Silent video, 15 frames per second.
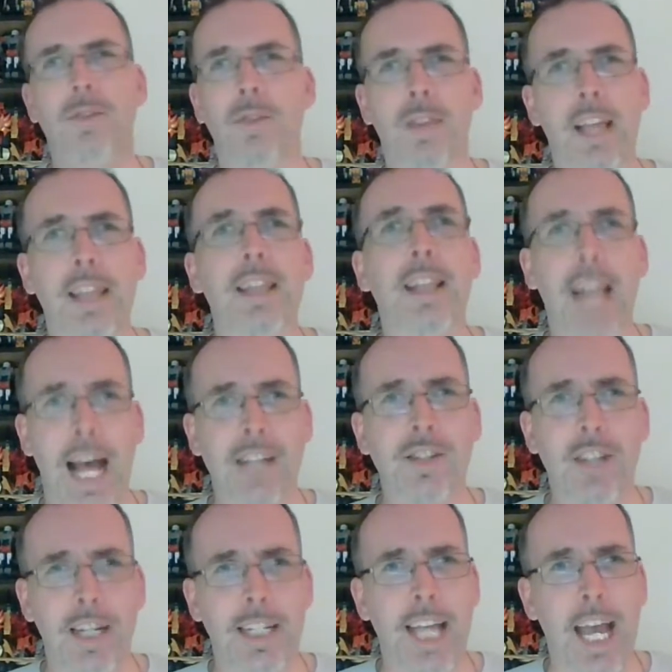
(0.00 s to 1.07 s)
Then the last
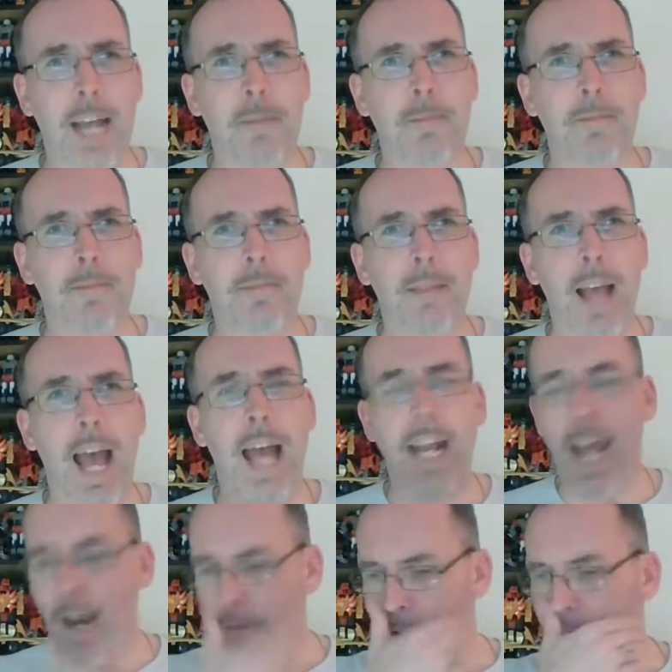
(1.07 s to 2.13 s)
night came. And
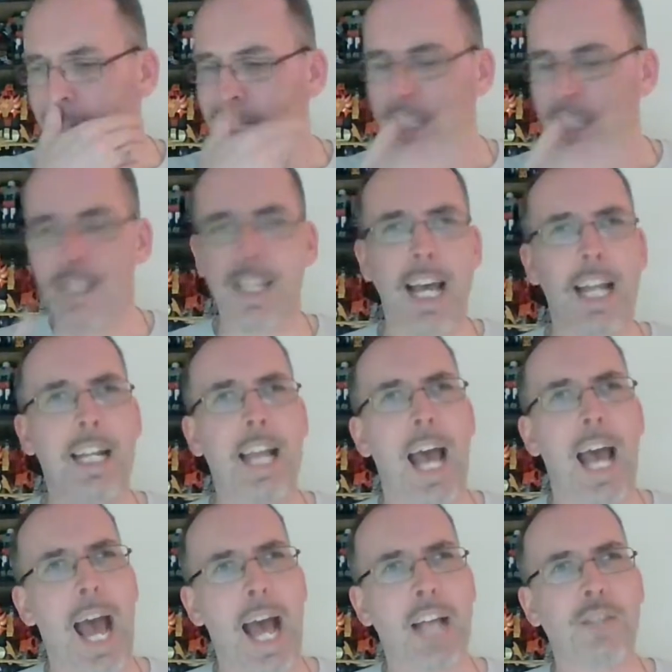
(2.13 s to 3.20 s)
everything since then
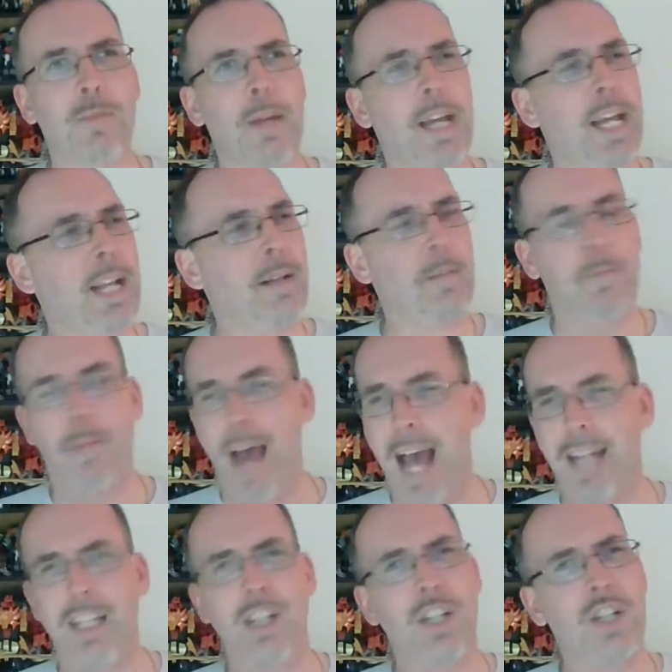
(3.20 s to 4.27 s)
has been
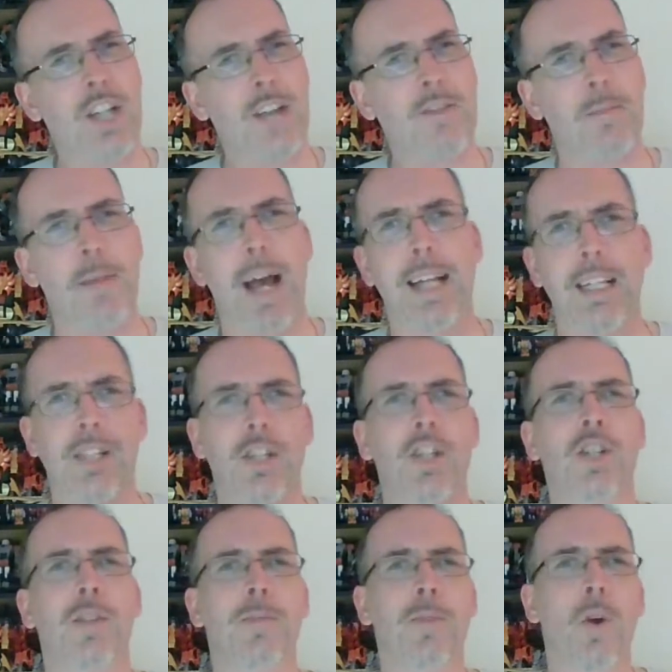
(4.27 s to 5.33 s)
bad decision after bad
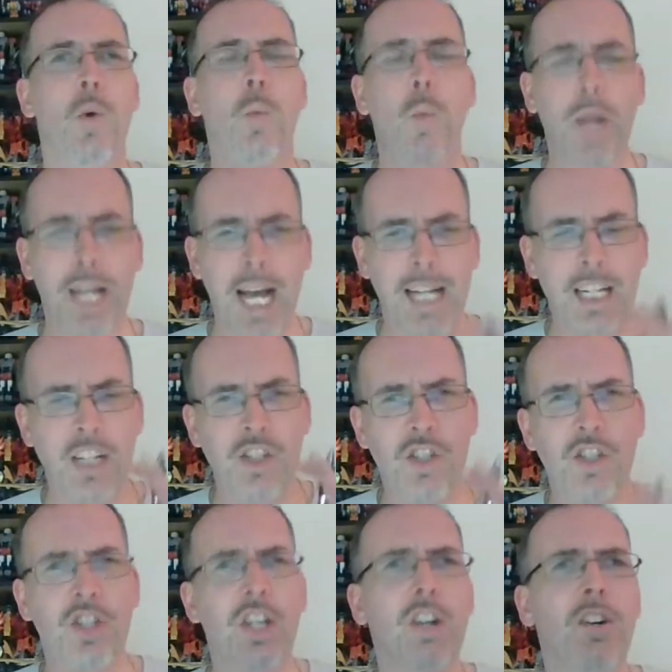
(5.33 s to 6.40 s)
decision. We got
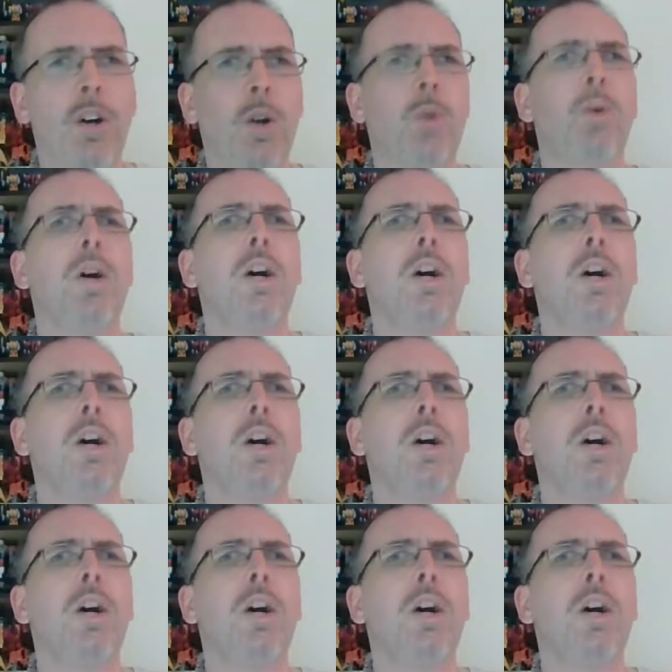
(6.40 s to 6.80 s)
zero